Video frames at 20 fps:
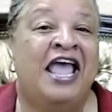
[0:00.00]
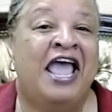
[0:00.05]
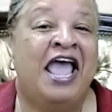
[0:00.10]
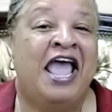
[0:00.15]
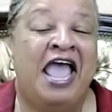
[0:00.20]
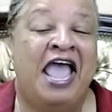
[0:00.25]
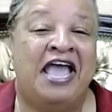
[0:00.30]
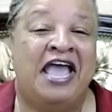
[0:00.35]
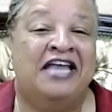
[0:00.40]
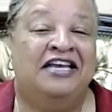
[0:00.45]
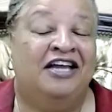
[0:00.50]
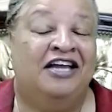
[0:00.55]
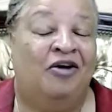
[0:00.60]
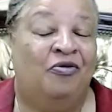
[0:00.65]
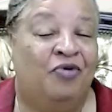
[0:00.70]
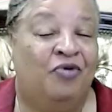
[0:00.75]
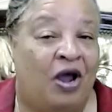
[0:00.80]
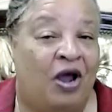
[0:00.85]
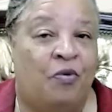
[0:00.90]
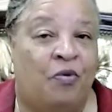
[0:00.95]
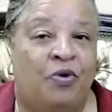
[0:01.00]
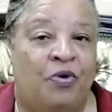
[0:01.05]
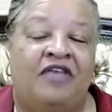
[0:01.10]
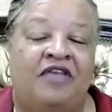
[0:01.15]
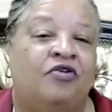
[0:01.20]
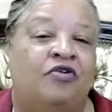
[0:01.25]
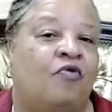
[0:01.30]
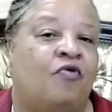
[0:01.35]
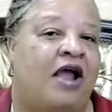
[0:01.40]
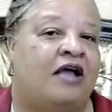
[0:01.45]
when I went on
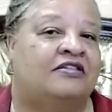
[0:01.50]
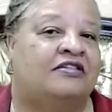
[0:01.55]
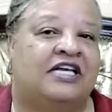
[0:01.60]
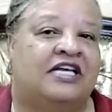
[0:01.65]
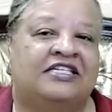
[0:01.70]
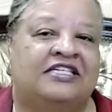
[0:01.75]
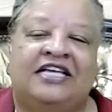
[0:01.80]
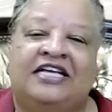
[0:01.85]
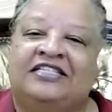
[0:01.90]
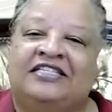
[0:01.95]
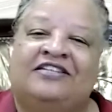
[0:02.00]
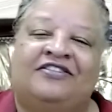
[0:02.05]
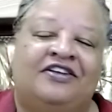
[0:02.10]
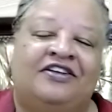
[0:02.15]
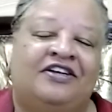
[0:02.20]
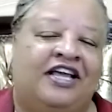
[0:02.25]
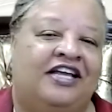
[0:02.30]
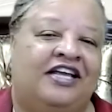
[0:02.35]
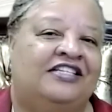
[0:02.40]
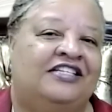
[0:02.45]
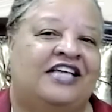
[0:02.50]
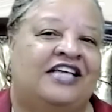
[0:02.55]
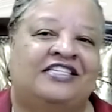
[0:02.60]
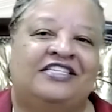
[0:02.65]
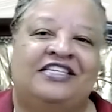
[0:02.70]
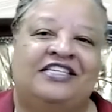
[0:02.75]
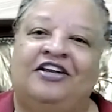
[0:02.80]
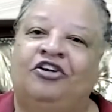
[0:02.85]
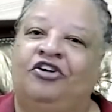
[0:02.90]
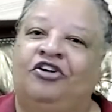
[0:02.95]
the grounds, I said to the ladies, I
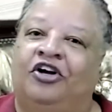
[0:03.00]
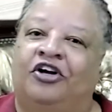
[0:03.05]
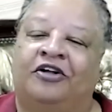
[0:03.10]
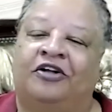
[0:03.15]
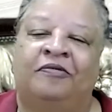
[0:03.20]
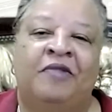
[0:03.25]
said, look,